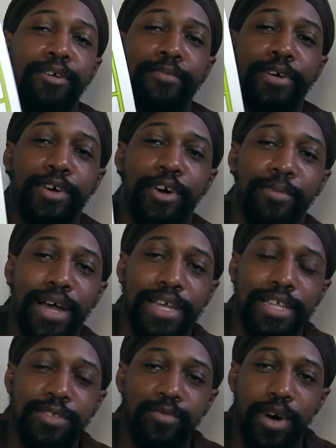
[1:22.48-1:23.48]
the moment though, but
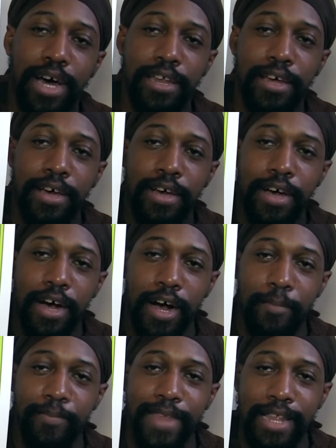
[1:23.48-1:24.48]
this is one
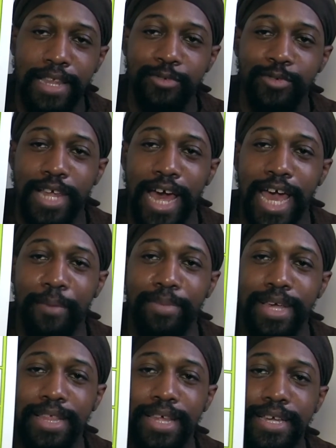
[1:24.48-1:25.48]
that these are the
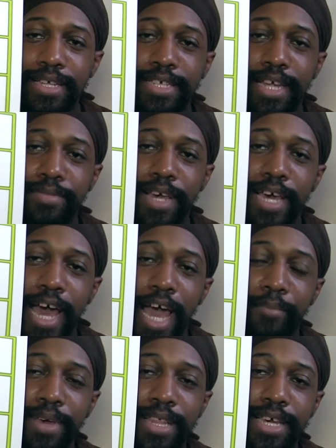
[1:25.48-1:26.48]
ABCs, you know what I'm saying,
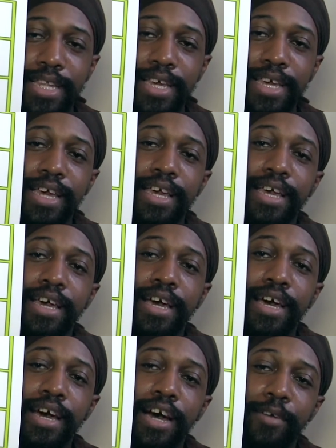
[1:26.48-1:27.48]
A, B, C, D, E,
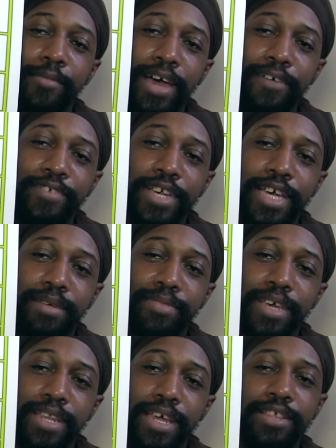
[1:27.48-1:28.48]
F, G, and them
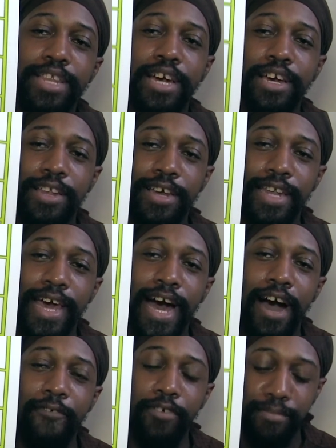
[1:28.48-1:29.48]
thing there, so they can learn their
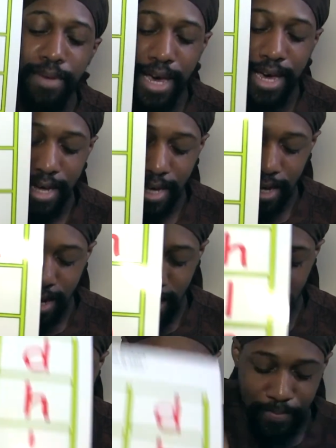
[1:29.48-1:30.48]
alphabet,
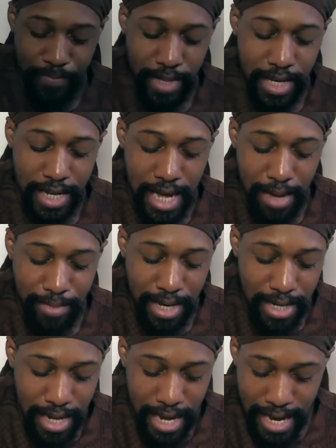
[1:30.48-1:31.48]
you know what I
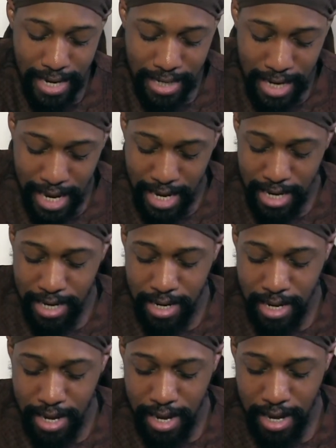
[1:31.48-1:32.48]
mean. And then